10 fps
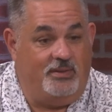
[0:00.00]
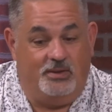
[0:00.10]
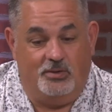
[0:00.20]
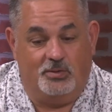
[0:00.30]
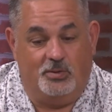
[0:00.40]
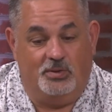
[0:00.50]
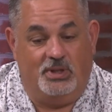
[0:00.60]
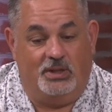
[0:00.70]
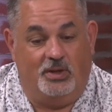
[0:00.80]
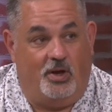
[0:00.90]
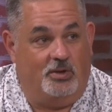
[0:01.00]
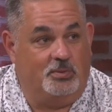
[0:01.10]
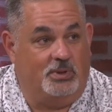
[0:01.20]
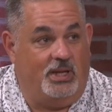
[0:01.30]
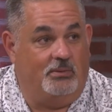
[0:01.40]
I think the schools that
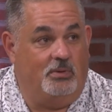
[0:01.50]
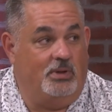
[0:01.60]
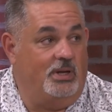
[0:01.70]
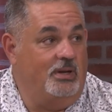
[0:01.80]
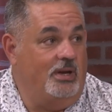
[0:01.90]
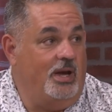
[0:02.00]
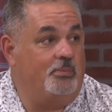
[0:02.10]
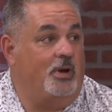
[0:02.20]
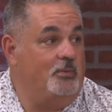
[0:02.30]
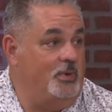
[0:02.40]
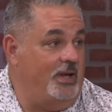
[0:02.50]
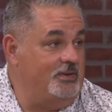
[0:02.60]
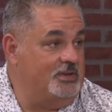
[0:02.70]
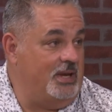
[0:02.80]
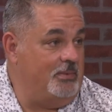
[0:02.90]
lost were like, well, I, I probably would have had
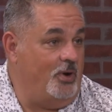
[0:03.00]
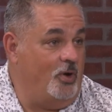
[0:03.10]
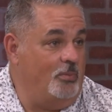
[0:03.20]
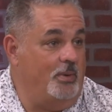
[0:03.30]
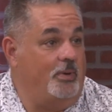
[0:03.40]
this game at home.